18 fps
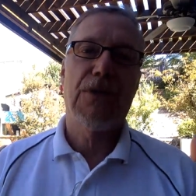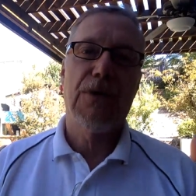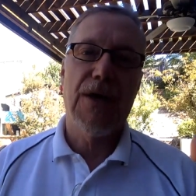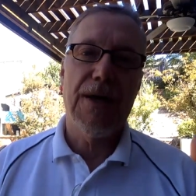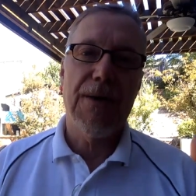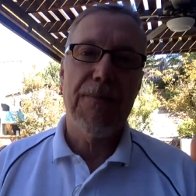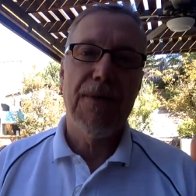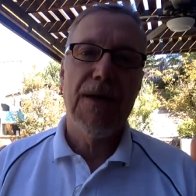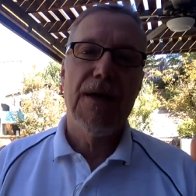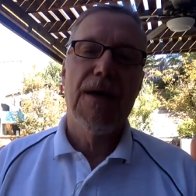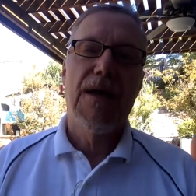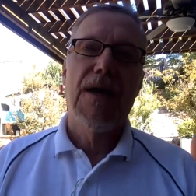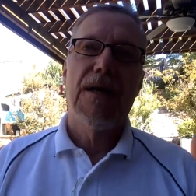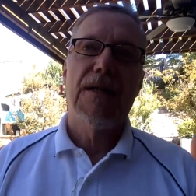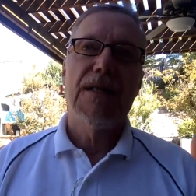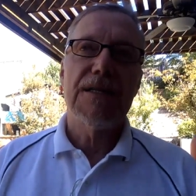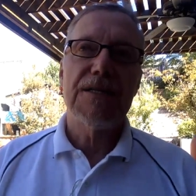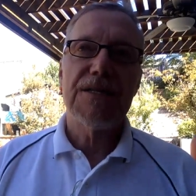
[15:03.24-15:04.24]
Okay,
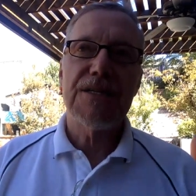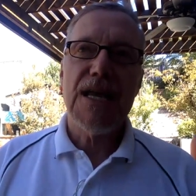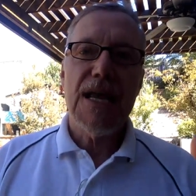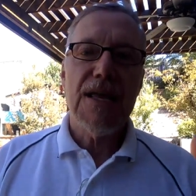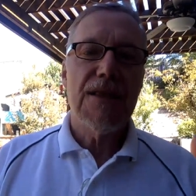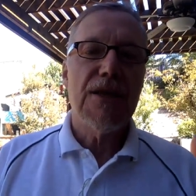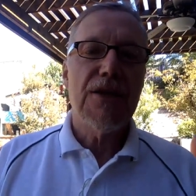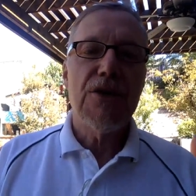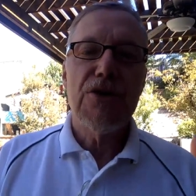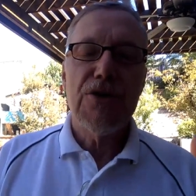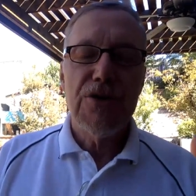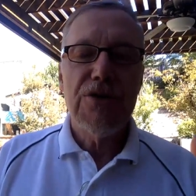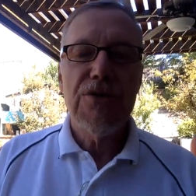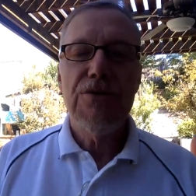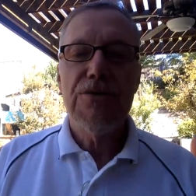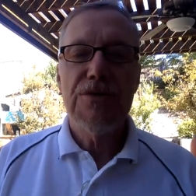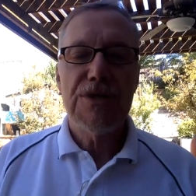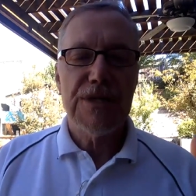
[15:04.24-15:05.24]
let's say that you
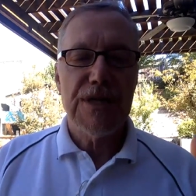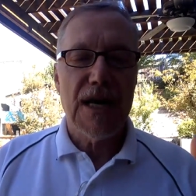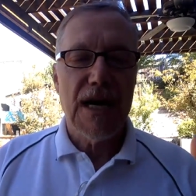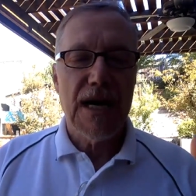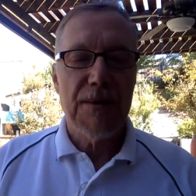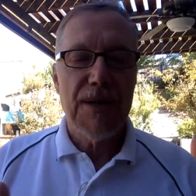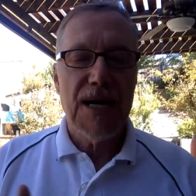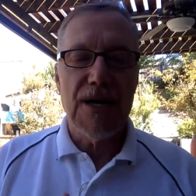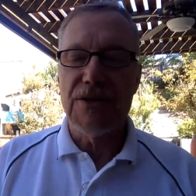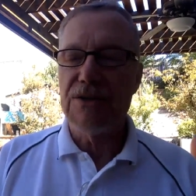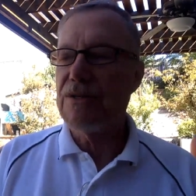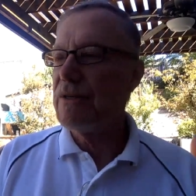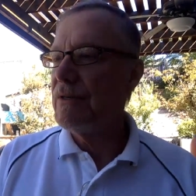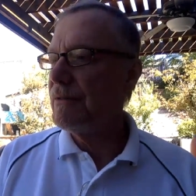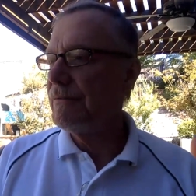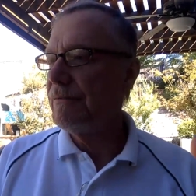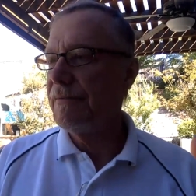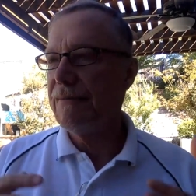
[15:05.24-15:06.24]
use timeout.
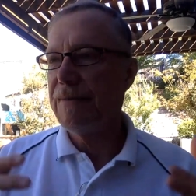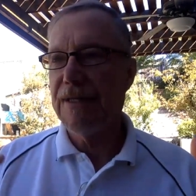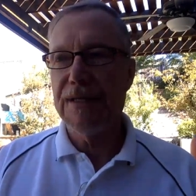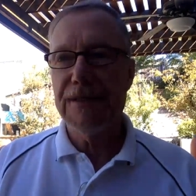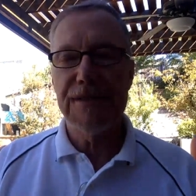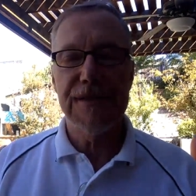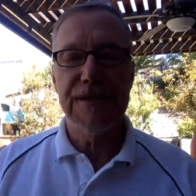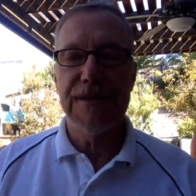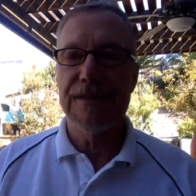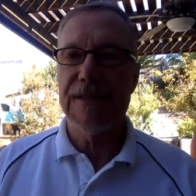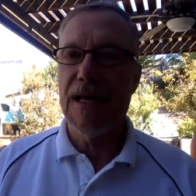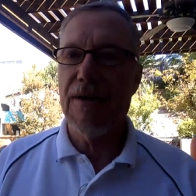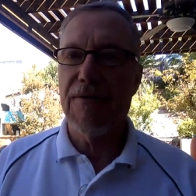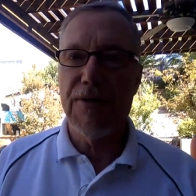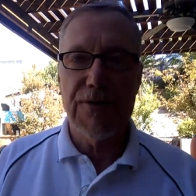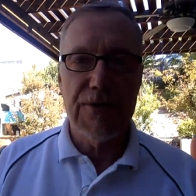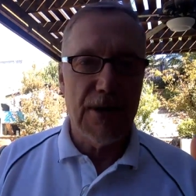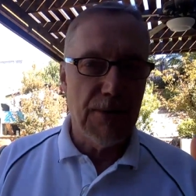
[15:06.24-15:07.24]
So kid's just
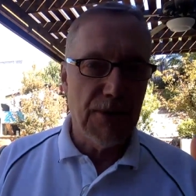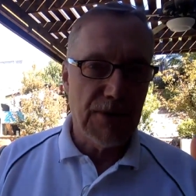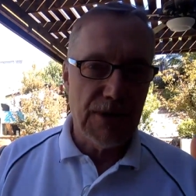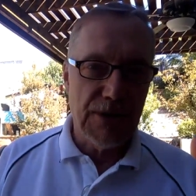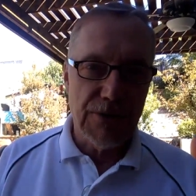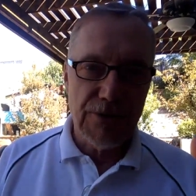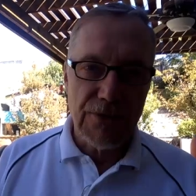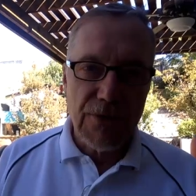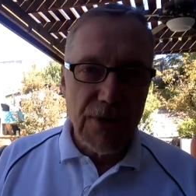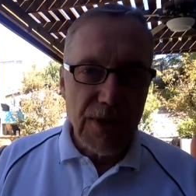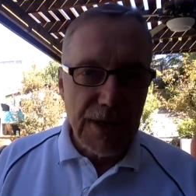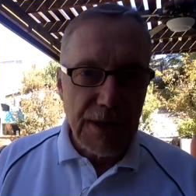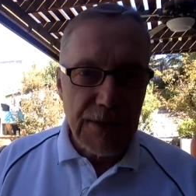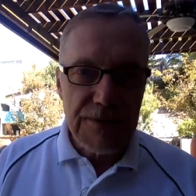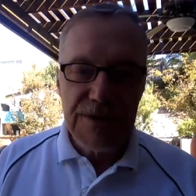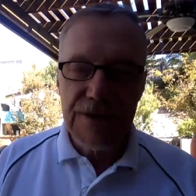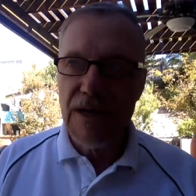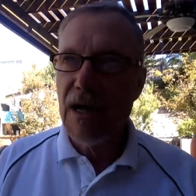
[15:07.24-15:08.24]
having trouble controlling
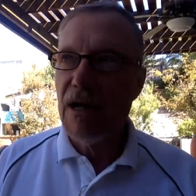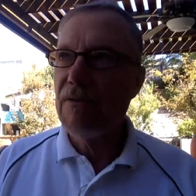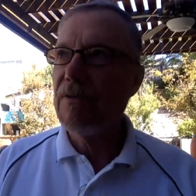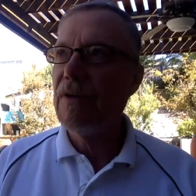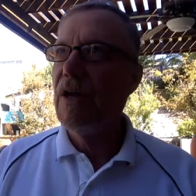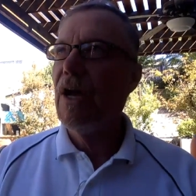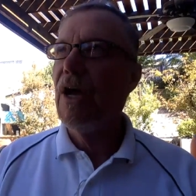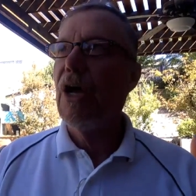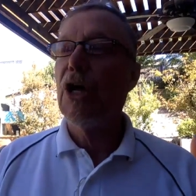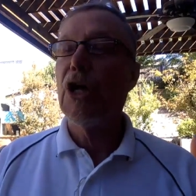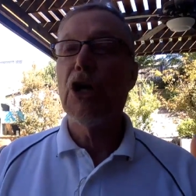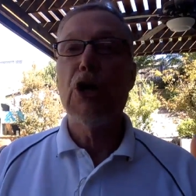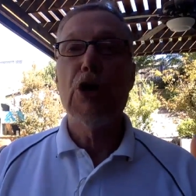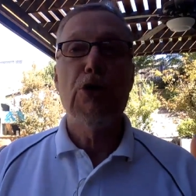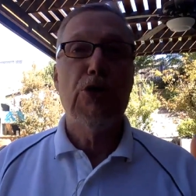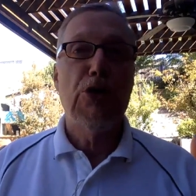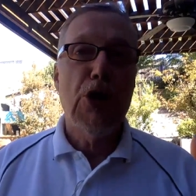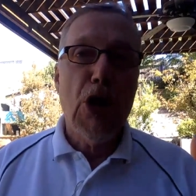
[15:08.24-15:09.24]
himself.
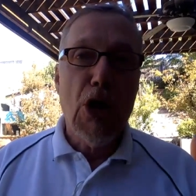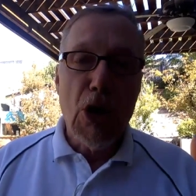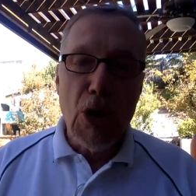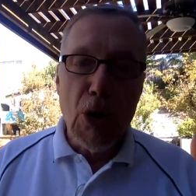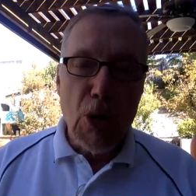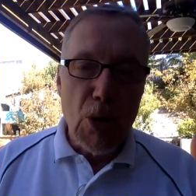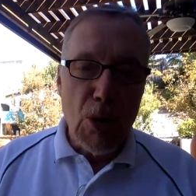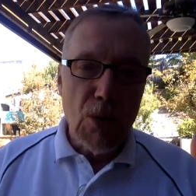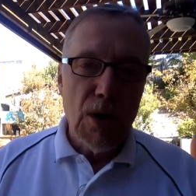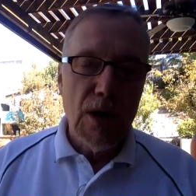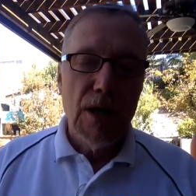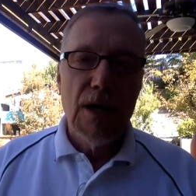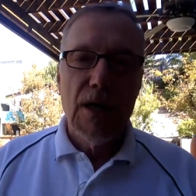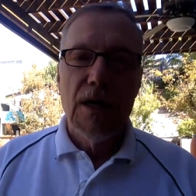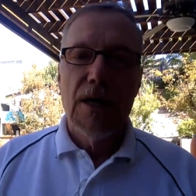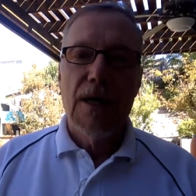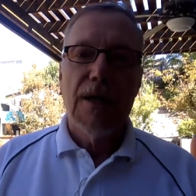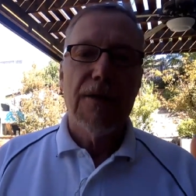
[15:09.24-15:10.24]
You know
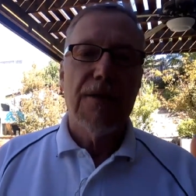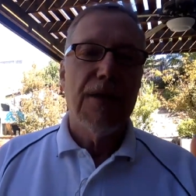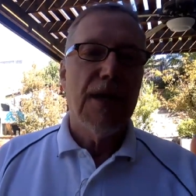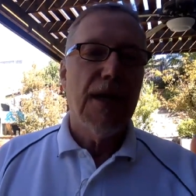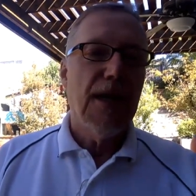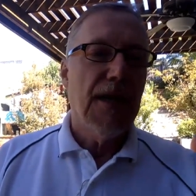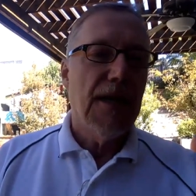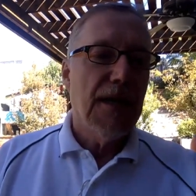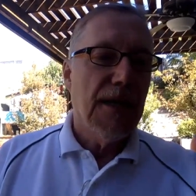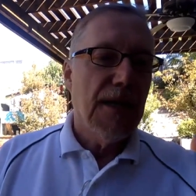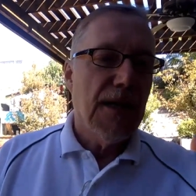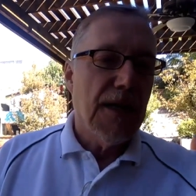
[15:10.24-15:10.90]
that.